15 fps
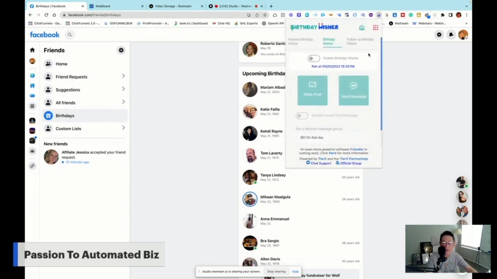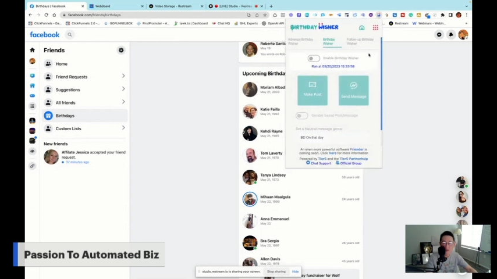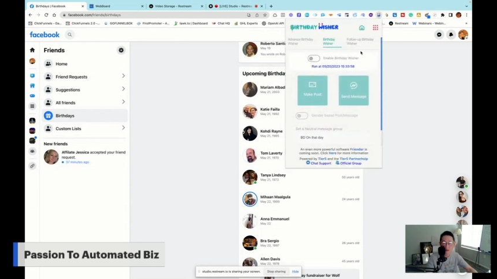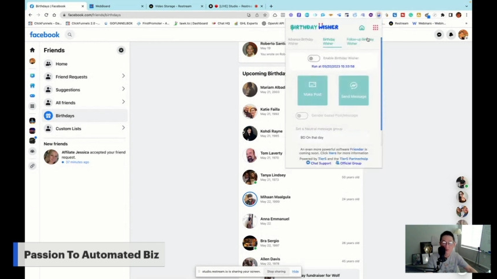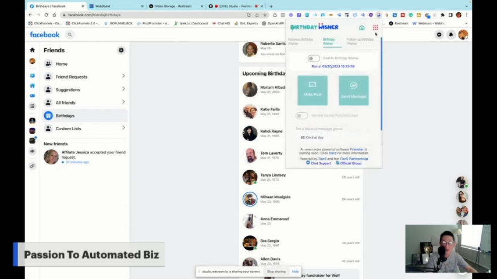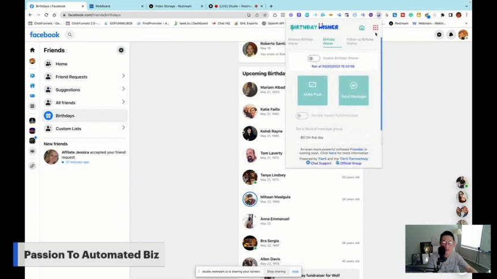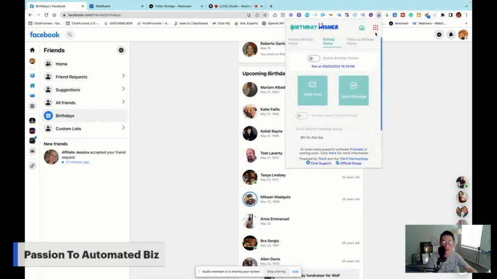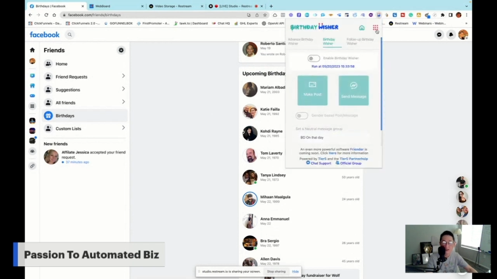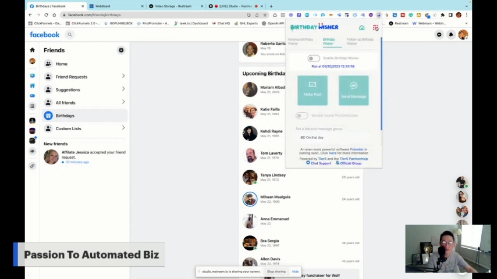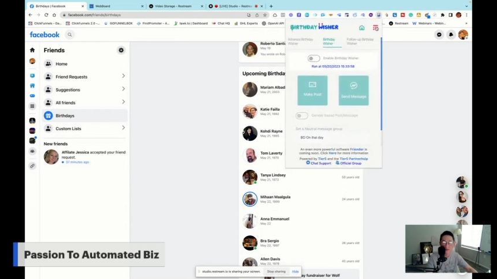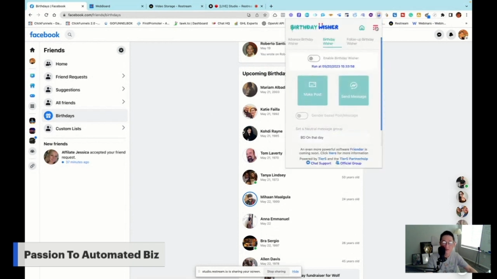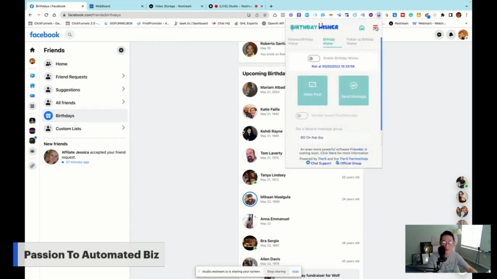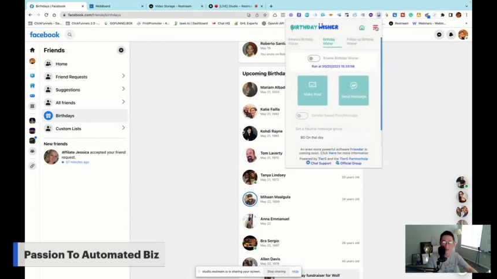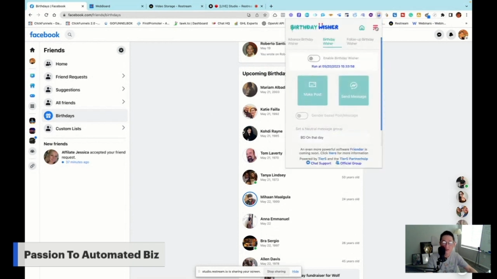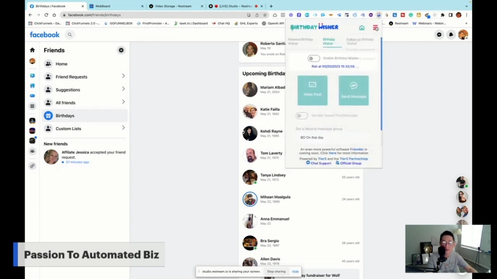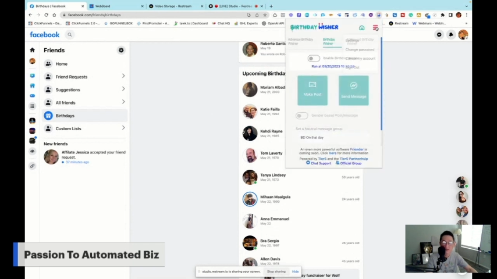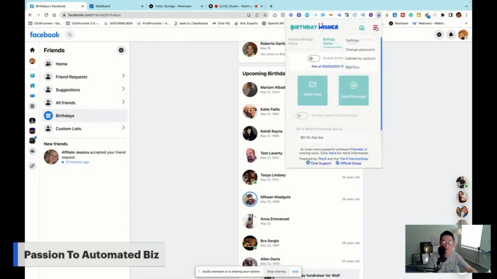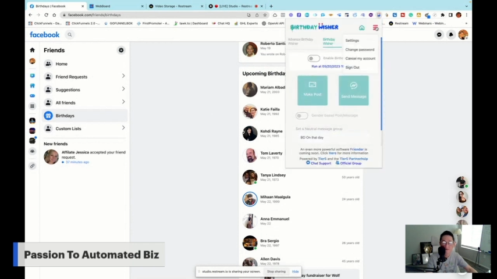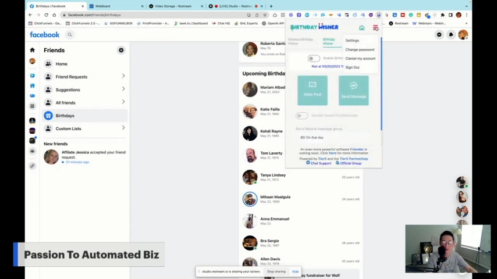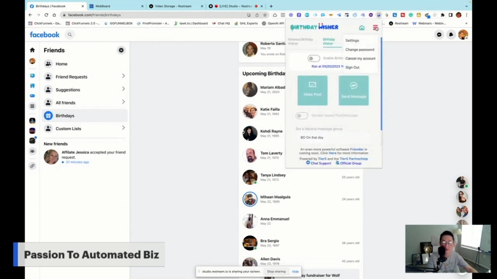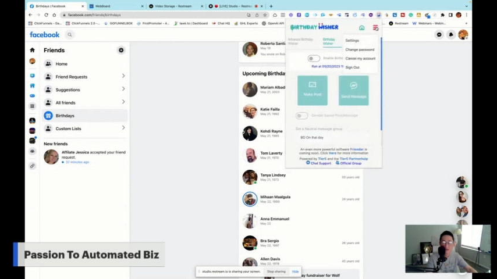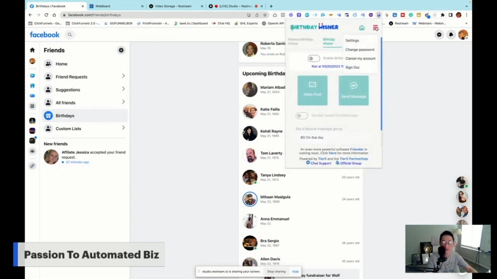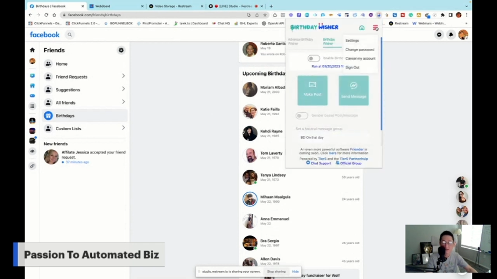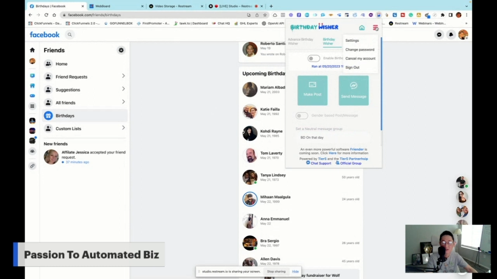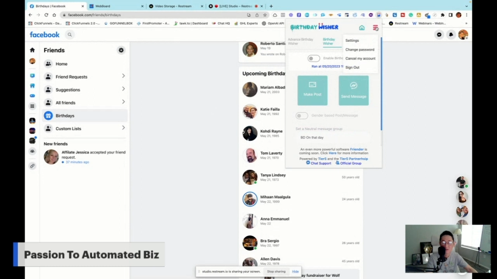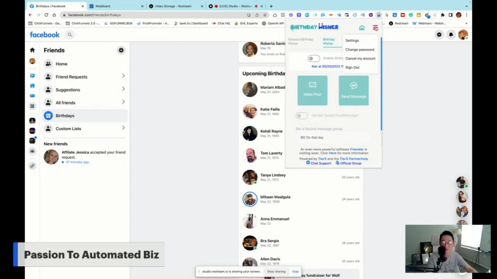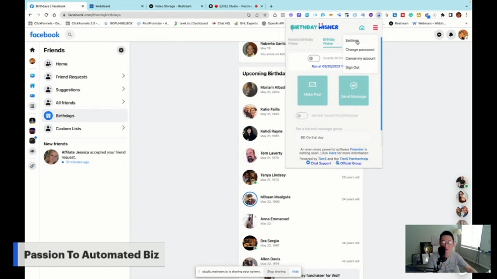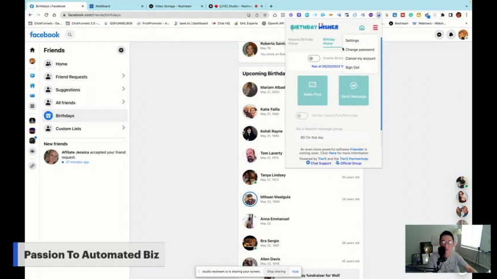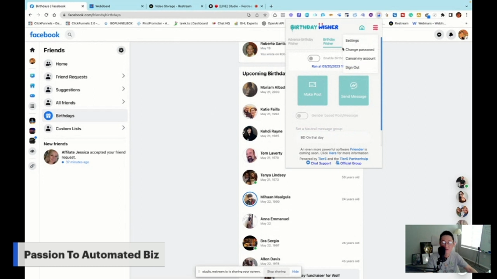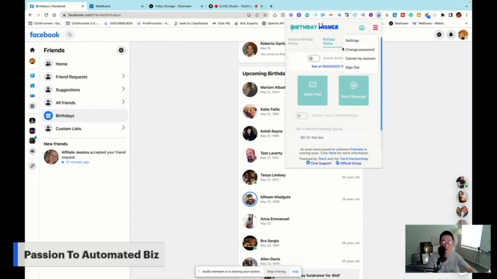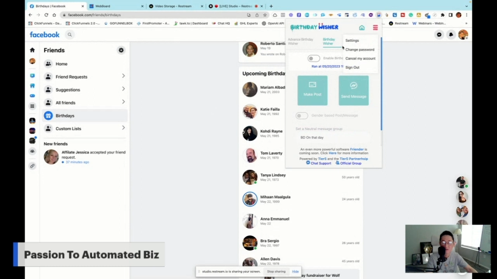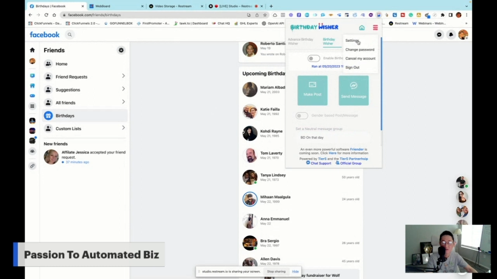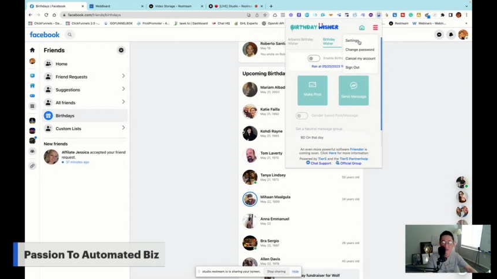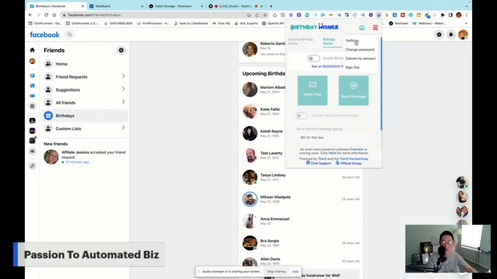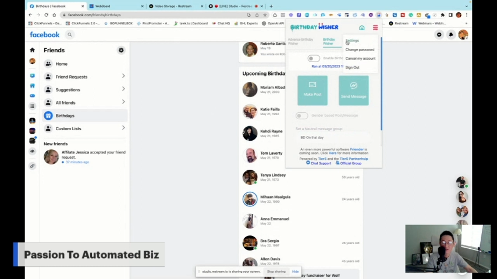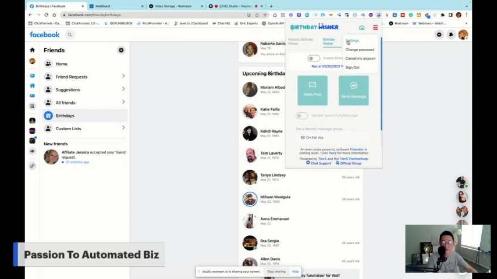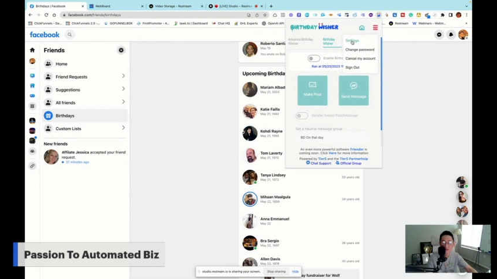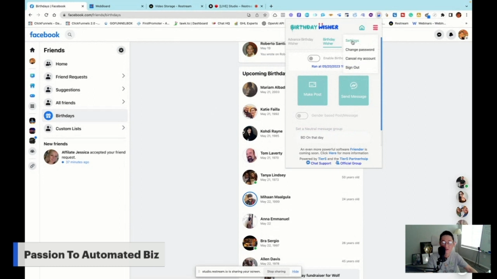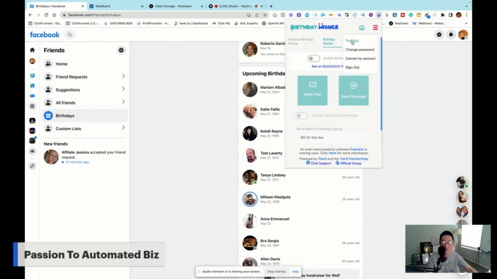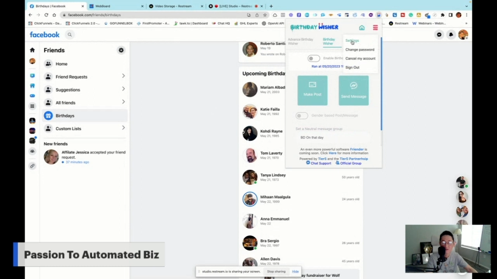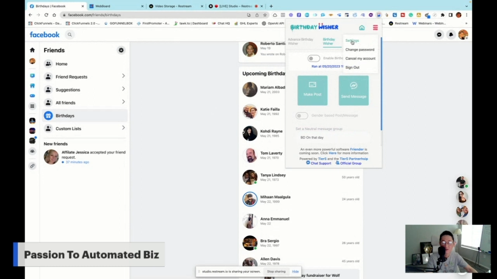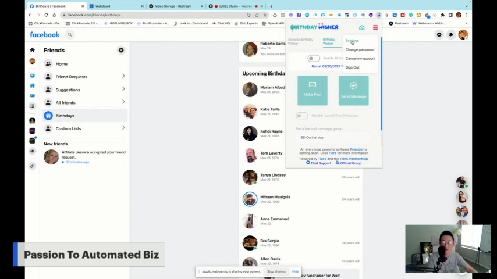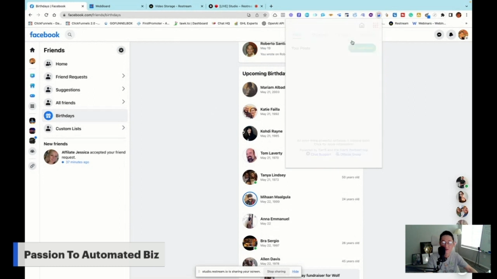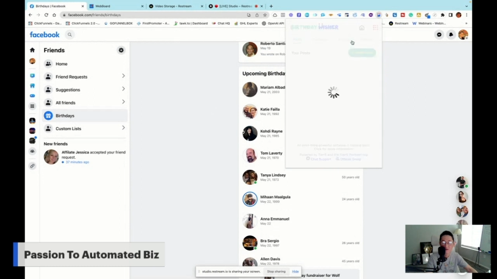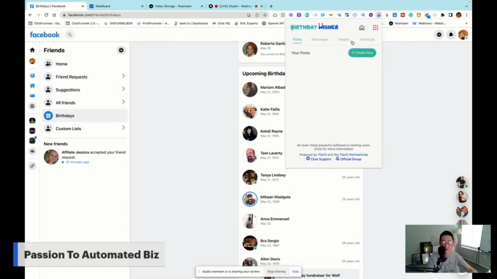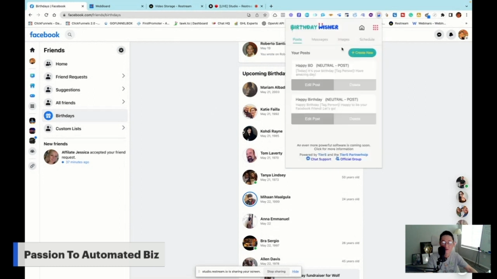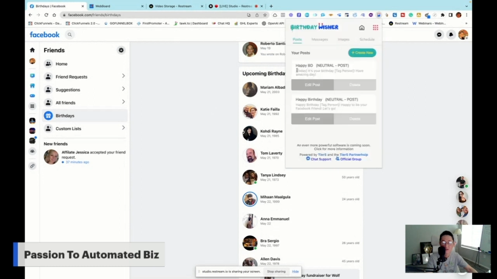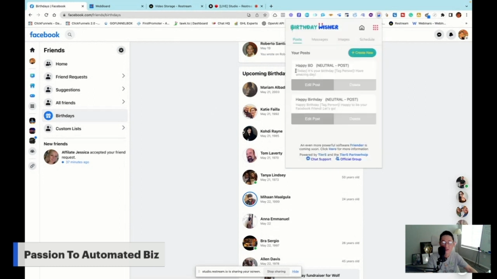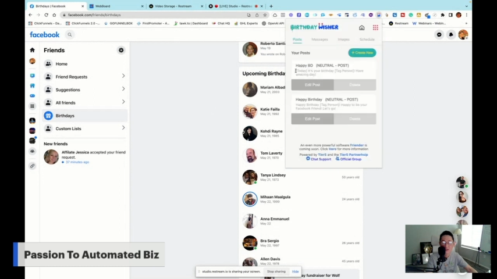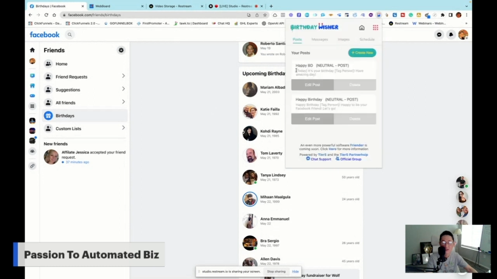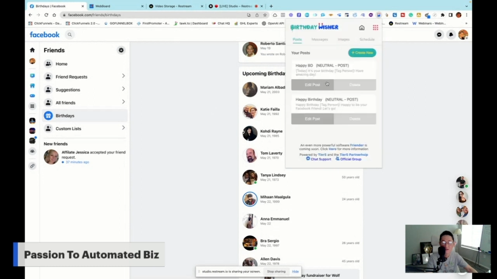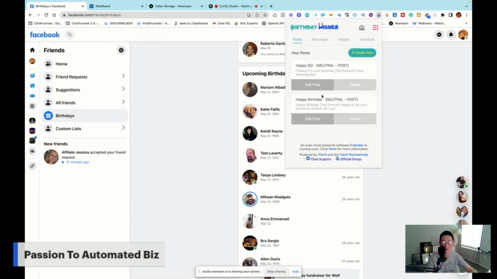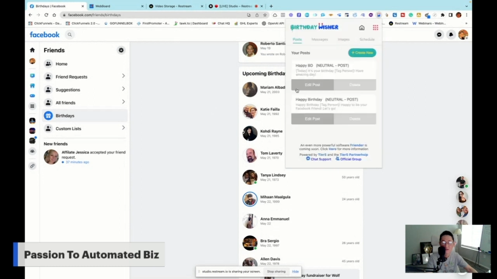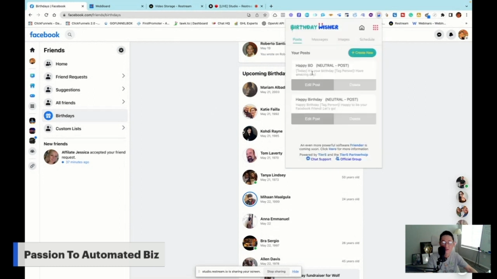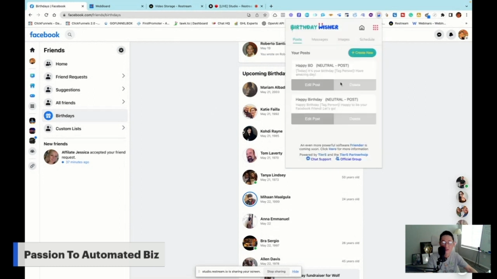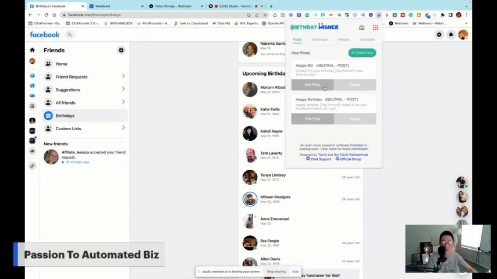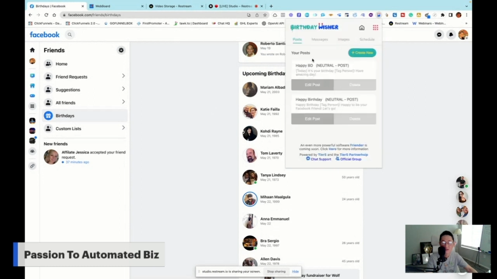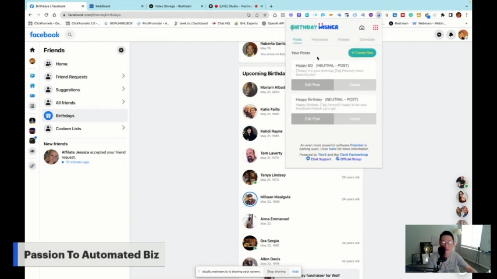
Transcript: Nobody's mouth can be seen.